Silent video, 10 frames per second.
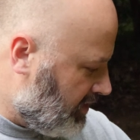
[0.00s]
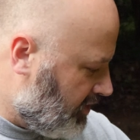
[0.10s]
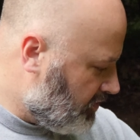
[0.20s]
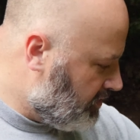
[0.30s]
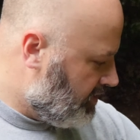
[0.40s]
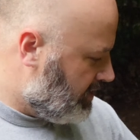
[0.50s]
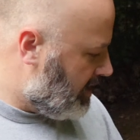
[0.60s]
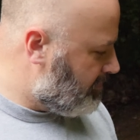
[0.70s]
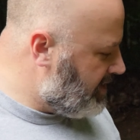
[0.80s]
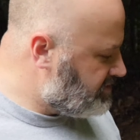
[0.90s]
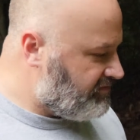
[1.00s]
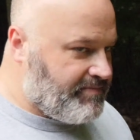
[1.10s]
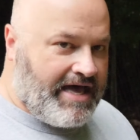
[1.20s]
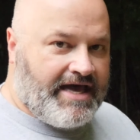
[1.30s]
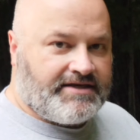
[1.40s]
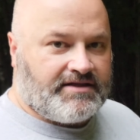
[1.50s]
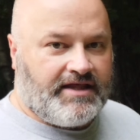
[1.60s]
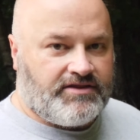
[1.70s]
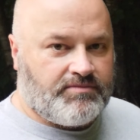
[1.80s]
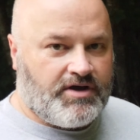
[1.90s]
a little peace of mind to
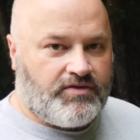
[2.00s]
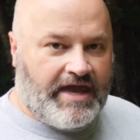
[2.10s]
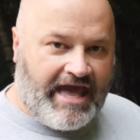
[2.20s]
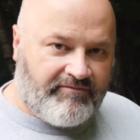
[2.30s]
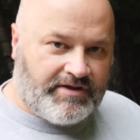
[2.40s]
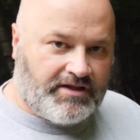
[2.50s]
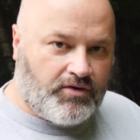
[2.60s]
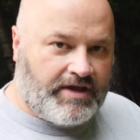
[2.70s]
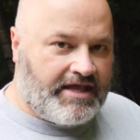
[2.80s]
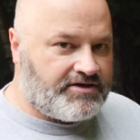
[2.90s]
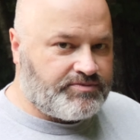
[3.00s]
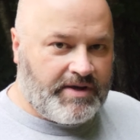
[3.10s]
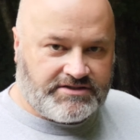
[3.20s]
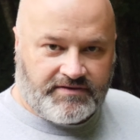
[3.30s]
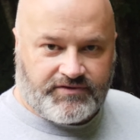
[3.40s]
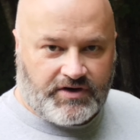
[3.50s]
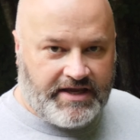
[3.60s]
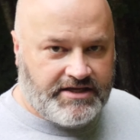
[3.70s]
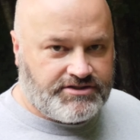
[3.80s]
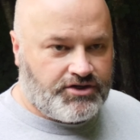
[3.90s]
let them know they have been located, especially if they're
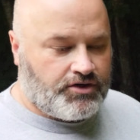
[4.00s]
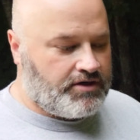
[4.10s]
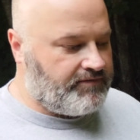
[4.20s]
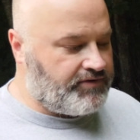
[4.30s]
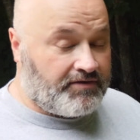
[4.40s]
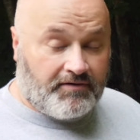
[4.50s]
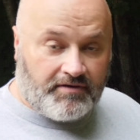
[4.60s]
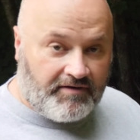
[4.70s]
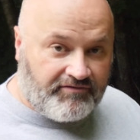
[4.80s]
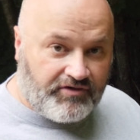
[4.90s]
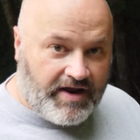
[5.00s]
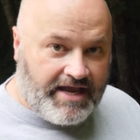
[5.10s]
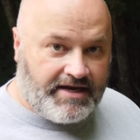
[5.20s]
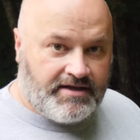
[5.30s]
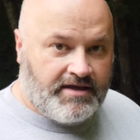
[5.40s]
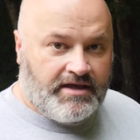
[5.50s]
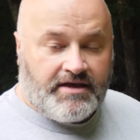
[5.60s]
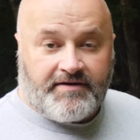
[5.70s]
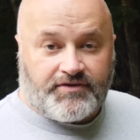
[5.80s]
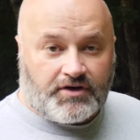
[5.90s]
injured, if they're afraid,
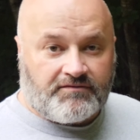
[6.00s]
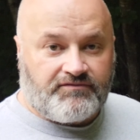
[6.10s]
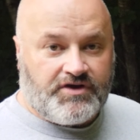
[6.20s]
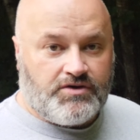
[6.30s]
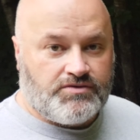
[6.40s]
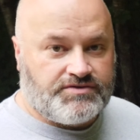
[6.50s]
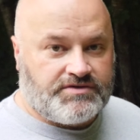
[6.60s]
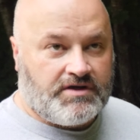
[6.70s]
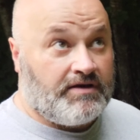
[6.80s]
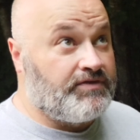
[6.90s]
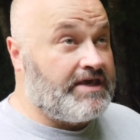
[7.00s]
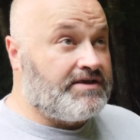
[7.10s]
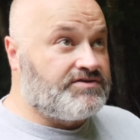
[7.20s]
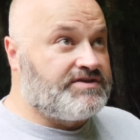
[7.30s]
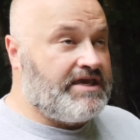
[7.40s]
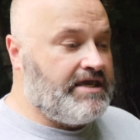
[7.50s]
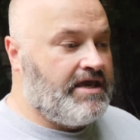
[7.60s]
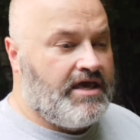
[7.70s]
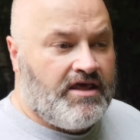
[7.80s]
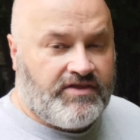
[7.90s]
if they're confused, if they see
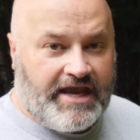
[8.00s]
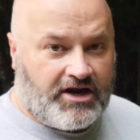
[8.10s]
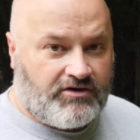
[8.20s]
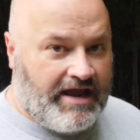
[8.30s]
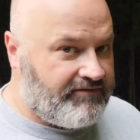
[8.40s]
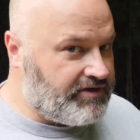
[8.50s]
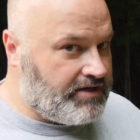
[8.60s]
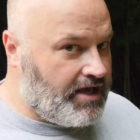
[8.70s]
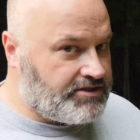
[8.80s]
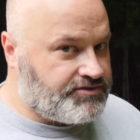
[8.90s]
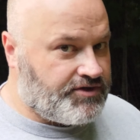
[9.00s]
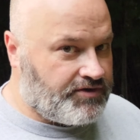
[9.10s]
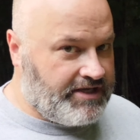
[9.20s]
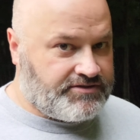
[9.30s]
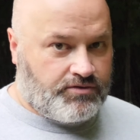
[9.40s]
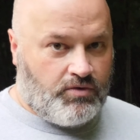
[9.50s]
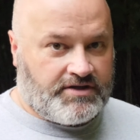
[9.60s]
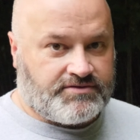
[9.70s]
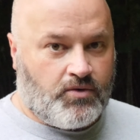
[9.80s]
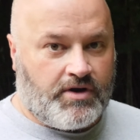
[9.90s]
the aircraft and not certain as to
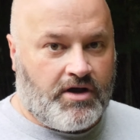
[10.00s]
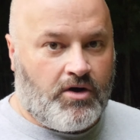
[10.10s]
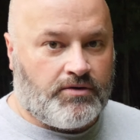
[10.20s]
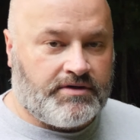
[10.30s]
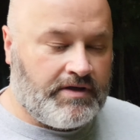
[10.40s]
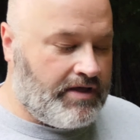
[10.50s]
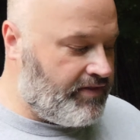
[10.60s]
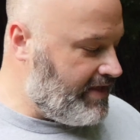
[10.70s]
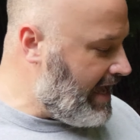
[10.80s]
what's going on. The